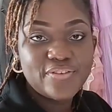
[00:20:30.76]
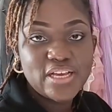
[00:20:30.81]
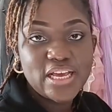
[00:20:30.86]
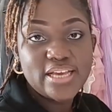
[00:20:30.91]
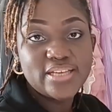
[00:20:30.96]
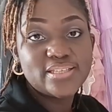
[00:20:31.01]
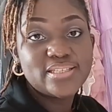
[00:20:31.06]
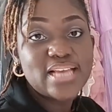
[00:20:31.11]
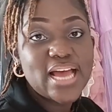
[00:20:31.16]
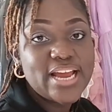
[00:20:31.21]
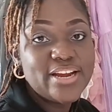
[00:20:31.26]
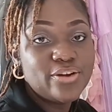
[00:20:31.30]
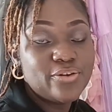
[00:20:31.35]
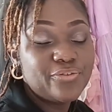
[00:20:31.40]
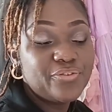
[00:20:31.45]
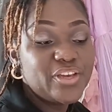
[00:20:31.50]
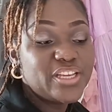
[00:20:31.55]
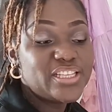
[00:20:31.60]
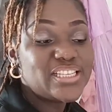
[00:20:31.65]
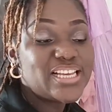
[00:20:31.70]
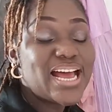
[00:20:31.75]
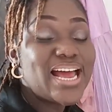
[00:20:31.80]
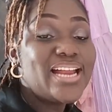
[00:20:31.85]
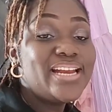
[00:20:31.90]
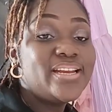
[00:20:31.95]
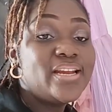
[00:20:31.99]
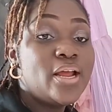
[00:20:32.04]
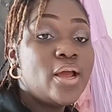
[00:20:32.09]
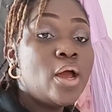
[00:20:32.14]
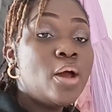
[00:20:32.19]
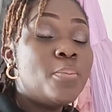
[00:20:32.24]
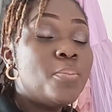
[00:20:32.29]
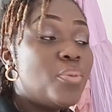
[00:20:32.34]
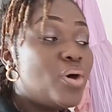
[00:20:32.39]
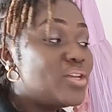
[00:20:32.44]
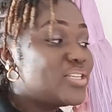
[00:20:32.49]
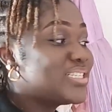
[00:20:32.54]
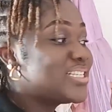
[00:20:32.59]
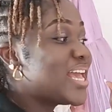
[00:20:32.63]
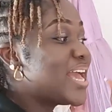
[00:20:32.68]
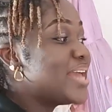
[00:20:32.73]
side of it. And most
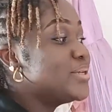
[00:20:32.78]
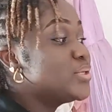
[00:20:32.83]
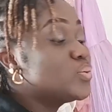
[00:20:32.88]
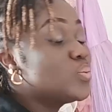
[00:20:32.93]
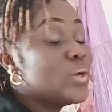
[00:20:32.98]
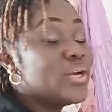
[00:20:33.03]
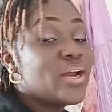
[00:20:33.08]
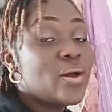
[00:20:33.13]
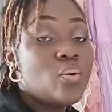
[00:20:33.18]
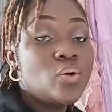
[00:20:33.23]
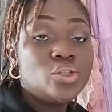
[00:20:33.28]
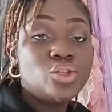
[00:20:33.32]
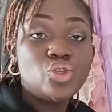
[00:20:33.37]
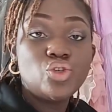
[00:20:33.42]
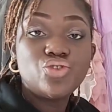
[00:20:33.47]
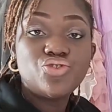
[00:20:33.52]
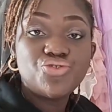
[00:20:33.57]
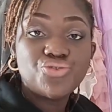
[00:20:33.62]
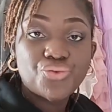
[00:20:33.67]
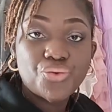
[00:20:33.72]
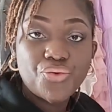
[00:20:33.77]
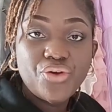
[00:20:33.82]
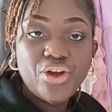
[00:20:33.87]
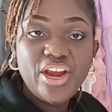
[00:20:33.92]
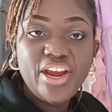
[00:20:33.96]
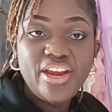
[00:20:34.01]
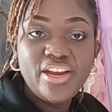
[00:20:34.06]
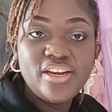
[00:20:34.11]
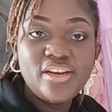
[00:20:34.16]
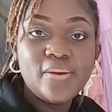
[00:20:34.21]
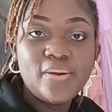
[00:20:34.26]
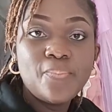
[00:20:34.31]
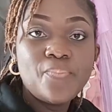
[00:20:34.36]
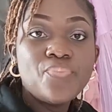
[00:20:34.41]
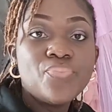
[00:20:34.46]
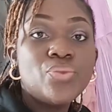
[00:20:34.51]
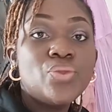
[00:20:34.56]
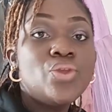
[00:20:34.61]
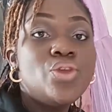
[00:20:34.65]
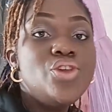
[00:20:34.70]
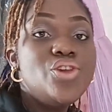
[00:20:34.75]
times when I want to train
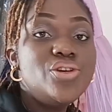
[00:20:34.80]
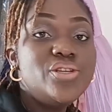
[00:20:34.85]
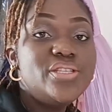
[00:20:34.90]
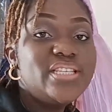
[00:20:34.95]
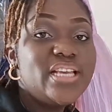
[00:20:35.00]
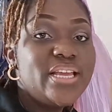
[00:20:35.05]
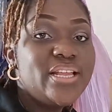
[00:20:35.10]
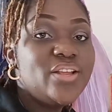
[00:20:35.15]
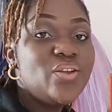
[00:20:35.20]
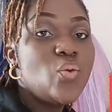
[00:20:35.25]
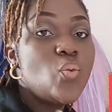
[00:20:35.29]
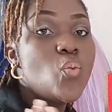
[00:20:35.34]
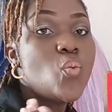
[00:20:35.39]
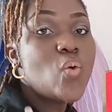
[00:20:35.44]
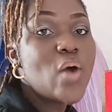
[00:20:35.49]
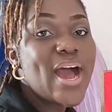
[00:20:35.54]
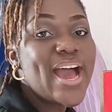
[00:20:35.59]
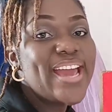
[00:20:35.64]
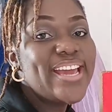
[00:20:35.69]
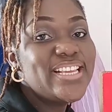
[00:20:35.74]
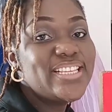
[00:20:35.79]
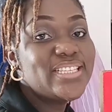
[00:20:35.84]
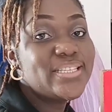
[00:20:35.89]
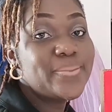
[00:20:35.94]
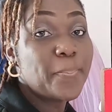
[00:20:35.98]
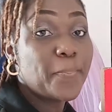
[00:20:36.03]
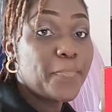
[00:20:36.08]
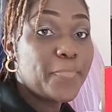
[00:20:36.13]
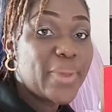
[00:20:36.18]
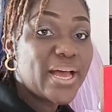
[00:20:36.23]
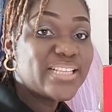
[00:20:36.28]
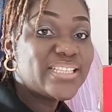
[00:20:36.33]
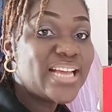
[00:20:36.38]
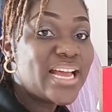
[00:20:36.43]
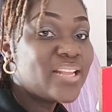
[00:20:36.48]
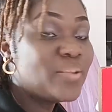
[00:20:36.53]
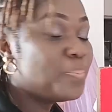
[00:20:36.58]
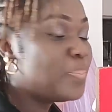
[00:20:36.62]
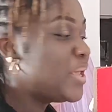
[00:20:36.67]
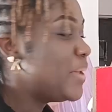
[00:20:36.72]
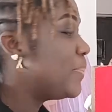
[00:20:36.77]
using white pattern
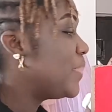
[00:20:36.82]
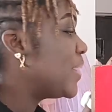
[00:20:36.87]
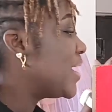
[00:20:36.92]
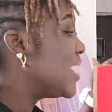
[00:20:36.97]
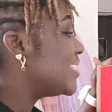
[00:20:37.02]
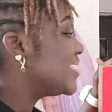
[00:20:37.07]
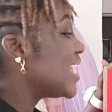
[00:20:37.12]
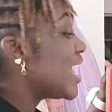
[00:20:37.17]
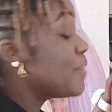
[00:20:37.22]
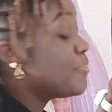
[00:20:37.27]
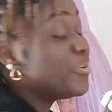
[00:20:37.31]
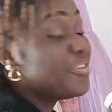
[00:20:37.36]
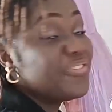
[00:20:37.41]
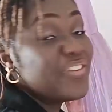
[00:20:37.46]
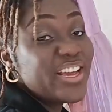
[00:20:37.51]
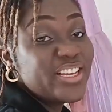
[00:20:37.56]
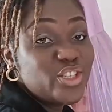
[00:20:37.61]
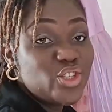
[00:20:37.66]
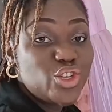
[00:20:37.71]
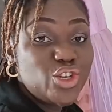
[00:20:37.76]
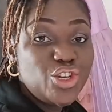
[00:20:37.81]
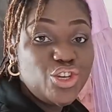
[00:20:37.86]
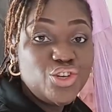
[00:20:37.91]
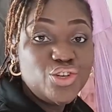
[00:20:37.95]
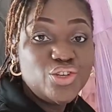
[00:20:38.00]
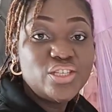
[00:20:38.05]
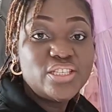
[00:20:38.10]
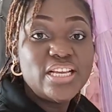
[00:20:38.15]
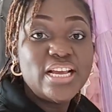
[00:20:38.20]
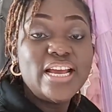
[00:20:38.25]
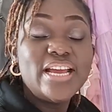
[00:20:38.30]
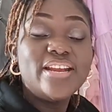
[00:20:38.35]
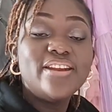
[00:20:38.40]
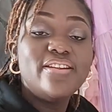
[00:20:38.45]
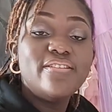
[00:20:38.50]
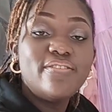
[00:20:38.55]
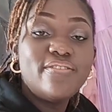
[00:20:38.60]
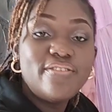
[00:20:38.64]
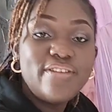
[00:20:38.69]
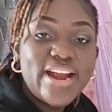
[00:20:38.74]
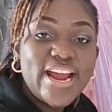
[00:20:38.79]
papers, I prefer to use the
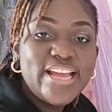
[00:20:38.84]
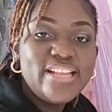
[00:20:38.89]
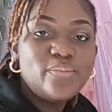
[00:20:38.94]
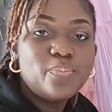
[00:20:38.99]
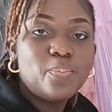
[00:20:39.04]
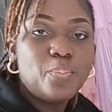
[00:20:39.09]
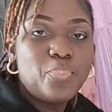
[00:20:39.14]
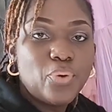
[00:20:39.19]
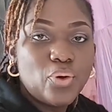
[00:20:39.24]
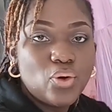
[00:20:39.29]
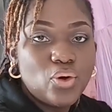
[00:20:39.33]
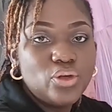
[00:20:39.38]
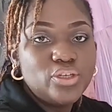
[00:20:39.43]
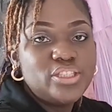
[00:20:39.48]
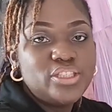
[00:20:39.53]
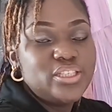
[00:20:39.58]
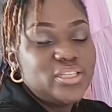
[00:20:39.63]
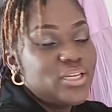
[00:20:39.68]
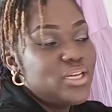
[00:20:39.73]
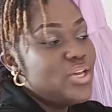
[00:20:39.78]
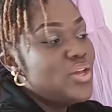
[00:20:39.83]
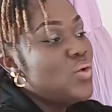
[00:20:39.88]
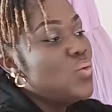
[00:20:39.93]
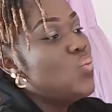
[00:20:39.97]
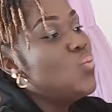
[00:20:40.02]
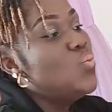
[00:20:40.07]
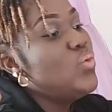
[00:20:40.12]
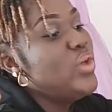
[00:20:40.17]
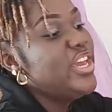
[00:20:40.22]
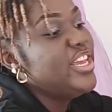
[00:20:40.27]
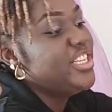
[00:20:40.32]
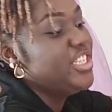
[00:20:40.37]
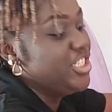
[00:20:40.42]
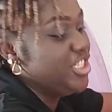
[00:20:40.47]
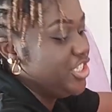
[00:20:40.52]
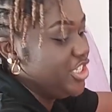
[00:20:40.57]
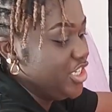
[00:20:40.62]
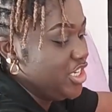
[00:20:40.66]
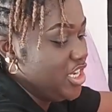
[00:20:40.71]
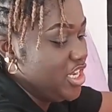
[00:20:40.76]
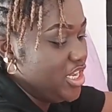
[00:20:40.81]
red board, which
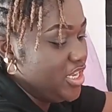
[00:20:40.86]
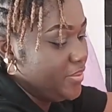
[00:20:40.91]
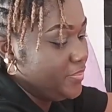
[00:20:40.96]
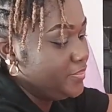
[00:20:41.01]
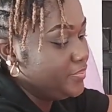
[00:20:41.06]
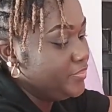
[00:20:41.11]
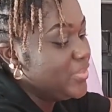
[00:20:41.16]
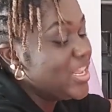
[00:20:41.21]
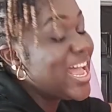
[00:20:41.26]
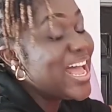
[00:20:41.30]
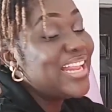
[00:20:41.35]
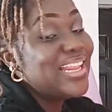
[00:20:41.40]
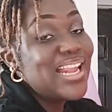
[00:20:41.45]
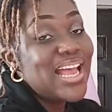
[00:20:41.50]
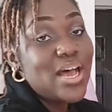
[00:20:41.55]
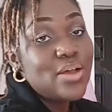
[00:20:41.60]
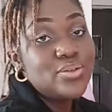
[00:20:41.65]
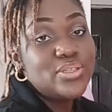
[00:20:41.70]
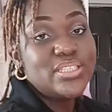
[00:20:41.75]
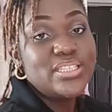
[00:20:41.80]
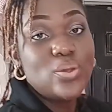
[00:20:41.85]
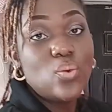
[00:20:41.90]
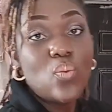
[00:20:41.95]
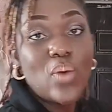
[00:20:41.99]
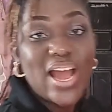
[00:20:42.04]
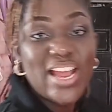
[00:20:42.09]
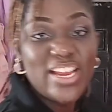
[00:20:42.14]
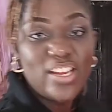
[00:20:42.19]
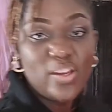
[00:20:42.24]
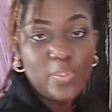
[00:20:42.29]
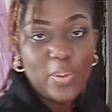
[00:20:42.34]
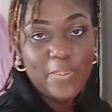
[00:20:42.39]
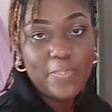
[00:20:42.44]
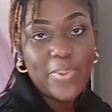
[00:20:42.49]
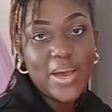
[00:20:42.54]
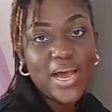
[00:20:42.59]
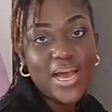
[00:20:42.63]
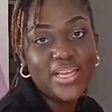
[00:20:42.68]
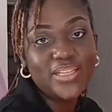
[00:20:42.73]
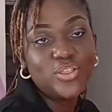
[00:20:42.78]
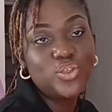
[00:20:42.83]
allows the white
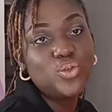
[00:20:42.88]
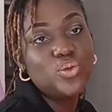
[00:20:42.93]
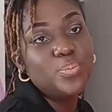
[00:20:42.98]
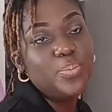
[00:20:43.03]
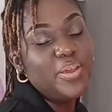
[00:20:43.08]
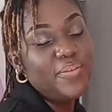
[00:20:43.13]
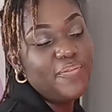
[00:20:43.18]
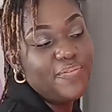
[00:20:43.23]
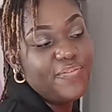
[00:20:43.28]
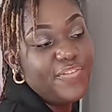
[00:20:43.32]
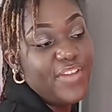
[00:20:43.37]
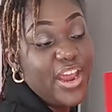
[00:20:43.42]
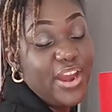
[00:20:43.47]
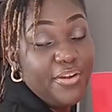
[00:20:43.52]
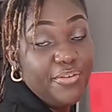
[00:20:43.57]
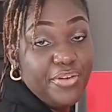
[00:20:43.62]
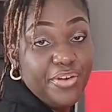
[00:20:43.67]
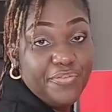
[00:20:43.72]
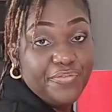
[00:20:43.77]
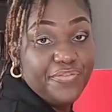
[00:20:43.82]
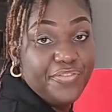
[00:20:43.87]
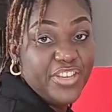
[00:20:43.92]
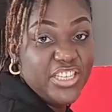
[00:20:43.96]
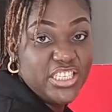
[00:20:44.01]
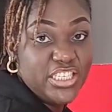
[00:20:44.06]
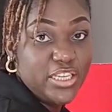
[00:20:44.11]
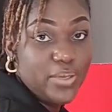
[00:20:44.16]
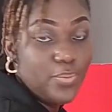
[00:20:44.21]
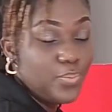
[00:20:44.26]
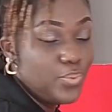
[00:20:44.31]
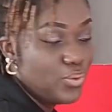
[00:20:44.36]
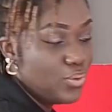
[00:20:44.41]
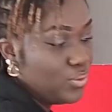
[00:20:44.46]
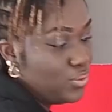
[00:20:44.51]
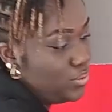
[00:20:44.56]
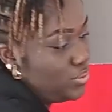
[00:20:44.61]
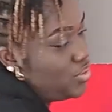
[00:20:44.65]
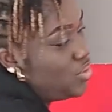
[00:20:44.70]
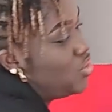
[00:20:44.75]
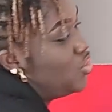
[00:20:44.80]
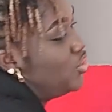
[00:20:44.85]
paper to be very visible
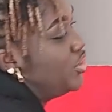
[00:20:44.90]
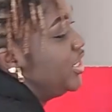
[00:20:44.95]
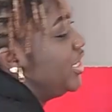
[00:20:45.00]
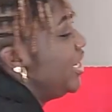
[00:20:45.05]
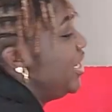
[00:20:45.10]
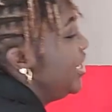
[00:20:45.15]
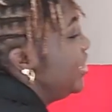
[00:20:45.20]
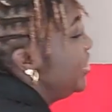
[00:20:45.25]
on it.